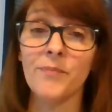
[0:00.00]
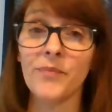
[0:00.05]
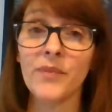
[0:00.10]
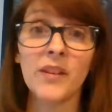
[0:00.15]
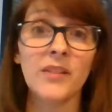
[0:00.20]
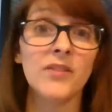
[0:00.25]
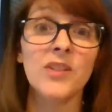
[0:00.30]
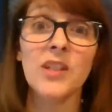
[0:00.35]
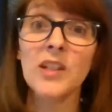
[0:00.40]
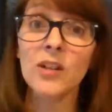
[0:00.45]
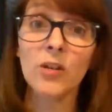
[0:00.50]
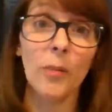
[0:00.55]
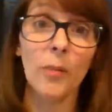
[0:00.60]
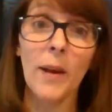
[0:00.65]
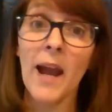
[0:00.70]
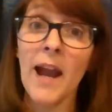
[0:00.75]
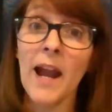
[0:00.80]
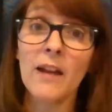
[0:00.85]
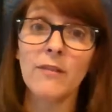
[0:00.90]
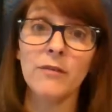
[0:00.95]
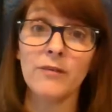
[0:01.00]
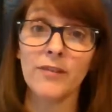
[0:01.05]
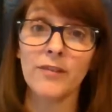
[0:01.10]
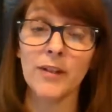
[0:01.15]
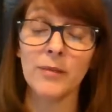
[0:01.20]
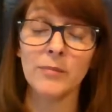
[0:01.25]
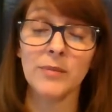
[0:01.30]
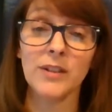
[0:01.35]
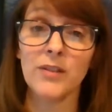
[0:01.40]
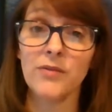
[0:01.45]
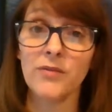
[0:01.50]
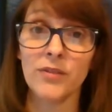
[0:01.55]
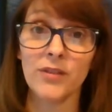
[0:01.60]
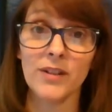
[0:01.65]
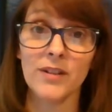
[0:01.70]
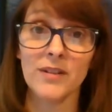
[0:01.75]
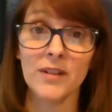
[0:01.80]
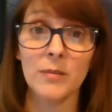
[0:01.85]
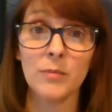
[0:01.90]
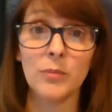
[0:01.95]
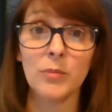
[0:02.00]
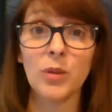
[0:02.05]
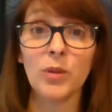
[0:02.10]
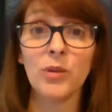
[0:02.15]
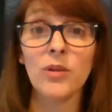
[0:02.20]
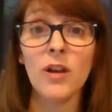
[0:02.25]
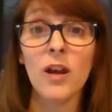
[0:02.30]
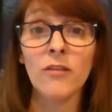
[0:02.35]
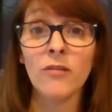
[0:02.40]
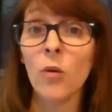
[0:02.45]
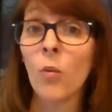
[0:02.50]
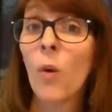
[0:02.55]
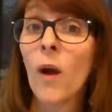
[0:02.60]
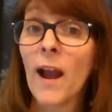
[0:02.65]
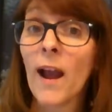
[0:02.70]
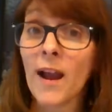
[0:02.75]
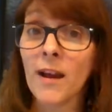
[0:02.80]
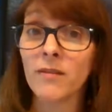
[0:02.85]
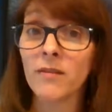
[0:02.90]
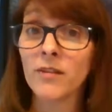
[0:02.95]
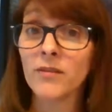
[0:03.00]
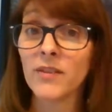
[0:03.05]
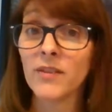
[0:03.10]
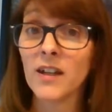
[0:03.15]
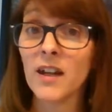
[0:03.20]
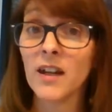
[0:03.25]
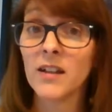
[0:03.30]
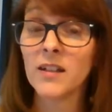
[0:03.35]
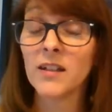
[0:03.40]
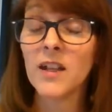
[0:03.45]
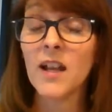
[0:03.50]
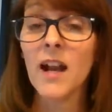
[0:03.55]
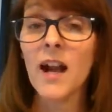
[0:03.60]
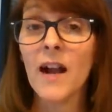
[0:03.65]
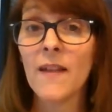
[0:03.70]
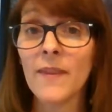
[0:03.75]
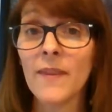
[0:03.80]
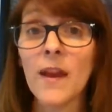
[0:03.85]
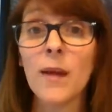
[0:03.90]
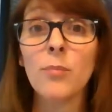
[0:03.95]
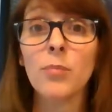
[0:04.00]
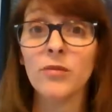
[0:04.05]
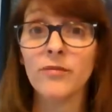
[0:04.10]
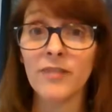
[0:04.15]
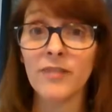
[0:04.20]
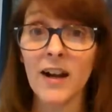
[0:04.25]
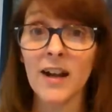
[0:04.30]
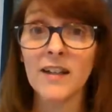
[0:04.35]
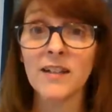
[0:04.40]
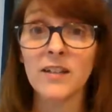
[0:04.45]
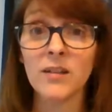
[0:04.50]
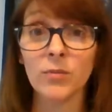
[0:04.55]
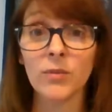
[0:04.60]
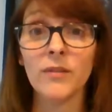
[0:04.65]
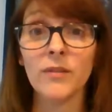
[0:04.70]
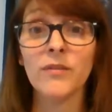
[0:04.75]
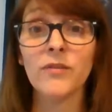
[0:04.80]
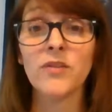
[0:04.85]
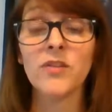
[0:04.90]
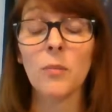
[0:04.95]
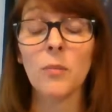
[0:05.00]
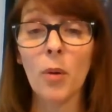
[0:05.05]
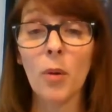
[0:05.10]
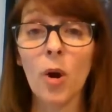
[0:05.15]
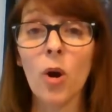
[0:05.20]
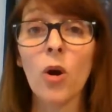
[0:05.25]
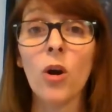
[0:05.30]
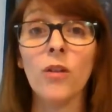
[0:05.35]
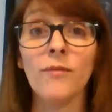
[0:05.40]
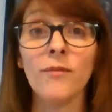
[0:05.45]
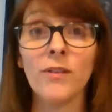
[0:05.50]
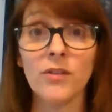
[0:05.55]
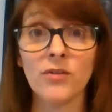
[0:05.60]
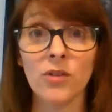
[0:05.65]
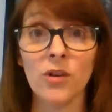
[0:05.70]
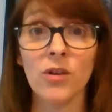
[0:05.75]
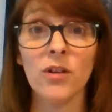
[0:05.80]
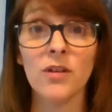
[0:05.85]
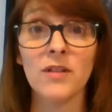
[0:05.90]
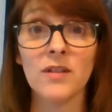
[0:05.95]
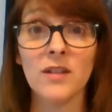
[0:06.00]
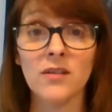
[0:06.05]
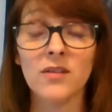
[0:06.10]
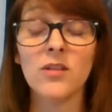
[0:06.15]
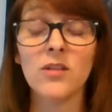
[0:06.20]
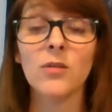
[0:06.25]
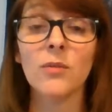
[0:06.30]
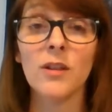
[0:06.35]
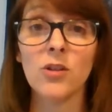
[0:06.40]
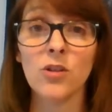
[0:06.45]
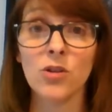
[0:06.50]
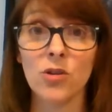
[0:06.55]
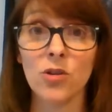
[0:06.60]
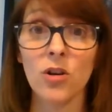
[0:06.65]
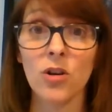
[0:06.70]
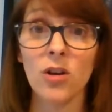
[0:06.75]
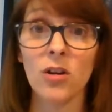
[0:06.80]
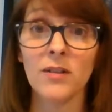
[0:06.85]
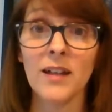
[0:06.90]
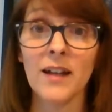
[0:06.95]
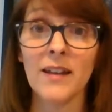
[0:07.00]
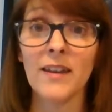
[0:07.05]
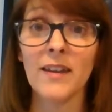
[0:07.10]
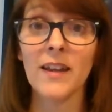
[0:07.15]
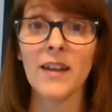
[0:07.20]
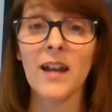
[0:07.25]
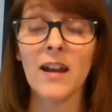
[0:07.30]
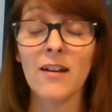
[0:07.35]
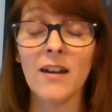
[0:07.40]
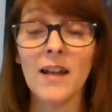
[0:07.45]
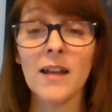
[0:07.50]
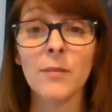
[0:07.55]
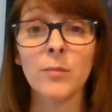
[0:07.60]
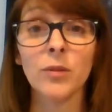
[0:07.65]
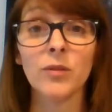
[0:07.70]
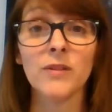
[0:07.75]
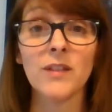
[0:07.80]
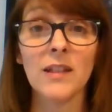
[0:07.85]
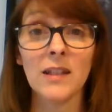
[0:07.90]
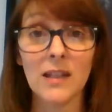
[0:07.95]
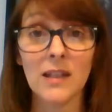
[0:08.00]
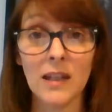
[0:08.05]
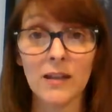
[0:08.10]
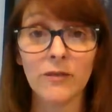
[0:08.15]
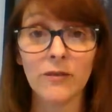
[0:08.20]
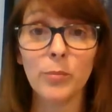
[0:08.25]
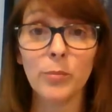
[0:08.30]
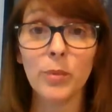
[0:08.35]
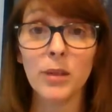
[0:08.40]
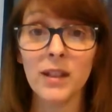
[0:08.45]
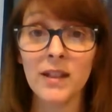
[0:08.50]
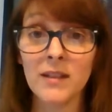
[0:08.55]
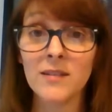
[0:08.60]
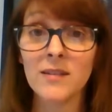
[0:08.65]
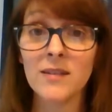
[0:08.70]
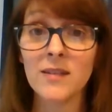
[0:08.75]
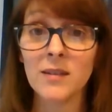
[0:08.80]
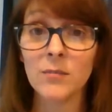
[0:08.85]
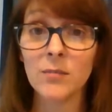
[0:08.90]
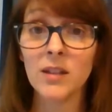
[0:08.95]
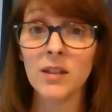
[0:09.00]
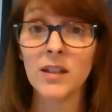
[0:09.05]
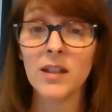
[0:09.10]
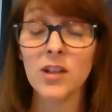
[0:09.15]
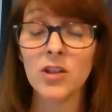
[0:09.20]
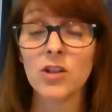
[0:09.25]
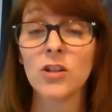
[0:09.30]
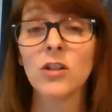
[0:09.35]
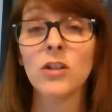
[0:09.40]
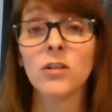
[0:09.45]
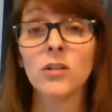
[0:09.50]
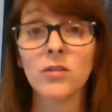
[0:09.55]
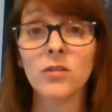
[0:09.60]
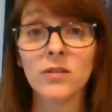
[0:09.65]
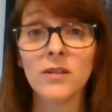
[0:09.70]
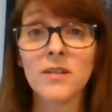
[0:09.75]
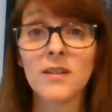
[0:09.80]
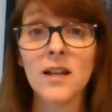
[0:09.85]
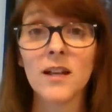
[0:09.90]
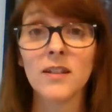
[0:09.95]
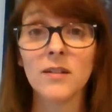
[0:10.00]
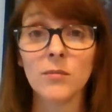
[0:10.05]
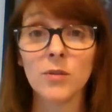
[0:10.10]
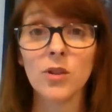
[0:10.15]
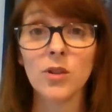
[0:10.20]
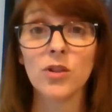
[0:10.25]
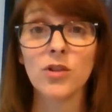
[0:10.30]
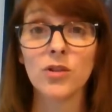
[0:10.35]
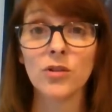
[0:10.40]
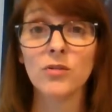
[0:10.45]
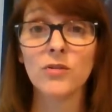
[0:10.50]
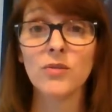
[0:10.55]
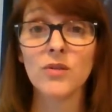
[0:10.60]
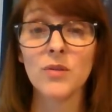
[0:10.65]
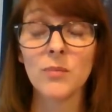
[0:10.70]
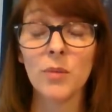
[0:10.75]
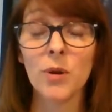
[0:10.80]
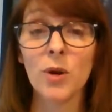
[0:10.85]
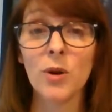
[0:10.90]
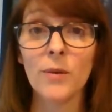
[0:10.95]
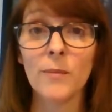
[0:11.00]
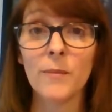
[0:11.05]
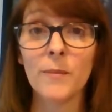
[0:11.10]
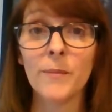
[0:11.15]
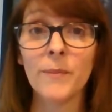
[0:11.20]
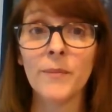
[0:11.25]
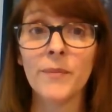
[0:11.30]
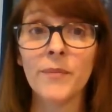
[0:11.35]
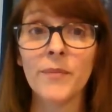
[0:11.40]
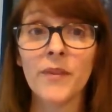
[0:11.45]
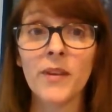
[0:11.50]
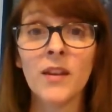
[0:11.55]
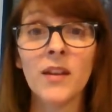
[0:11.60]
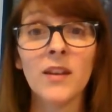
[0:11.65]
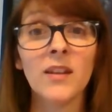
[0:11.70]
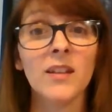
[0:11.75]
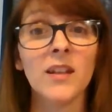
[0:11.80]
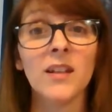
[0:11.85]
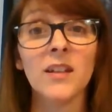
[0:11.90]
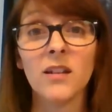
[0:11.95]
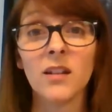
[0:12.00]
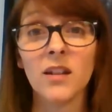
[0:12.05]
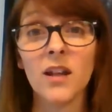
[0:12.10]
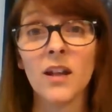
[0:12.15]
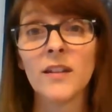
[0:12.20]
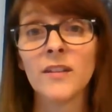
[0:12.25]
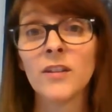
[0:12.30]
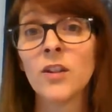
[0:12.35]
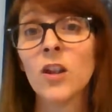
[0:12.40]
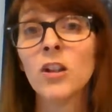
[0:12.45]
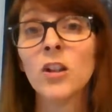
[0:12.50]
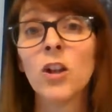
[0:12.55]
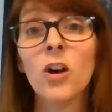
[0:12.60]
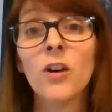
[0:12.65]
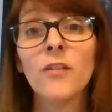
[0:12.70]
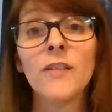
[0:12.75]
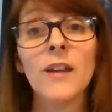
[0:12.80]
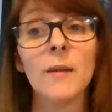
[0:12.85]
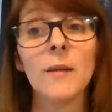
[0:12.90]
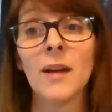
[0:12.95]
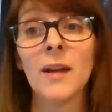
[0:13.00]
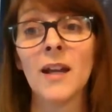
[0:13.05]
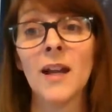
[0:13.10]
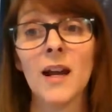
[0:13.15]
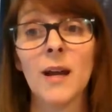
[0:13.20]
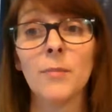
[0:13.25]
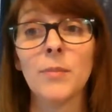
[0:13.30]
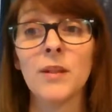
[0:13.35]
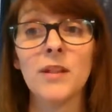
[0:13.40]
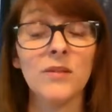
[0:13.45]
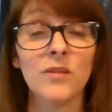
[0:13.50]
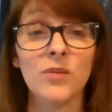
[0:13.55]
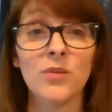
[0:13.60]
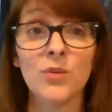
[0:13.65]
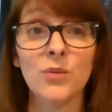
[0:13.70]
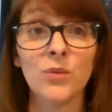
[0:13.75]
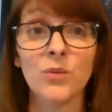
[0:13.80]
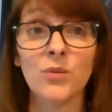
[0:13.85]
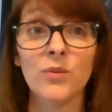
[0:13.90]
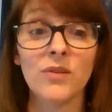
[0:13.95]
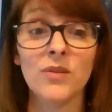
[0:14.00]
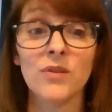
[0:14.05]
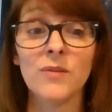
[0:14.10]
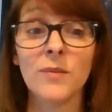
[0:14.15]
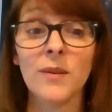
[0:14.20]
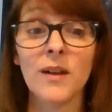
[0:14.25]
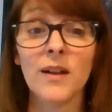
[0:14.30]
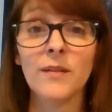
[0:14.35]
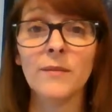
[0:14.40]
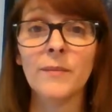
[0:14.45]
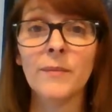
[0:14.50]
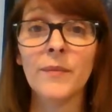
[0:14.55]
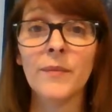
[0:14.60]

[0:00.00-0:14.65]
single parent families, for example, are aware of that, and they're provided with support and resources to ensure that they are able to give play and stimulation alongside emotional support. Like, a lot of that might happen in schools as well.